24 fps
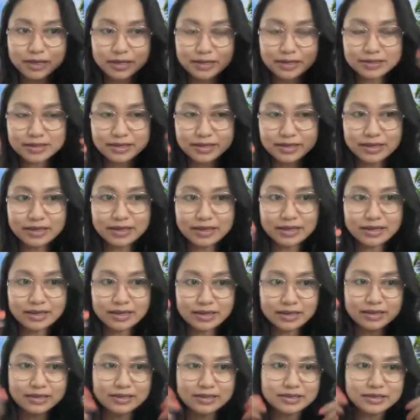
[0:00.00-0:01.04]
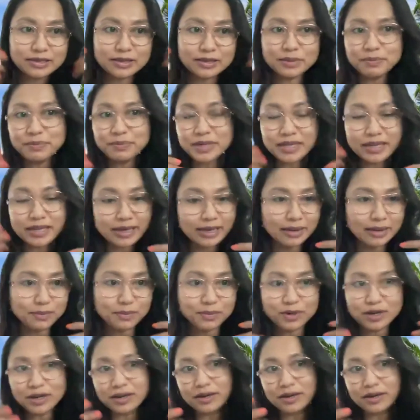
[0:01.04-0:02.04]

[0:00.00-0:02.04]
skinning became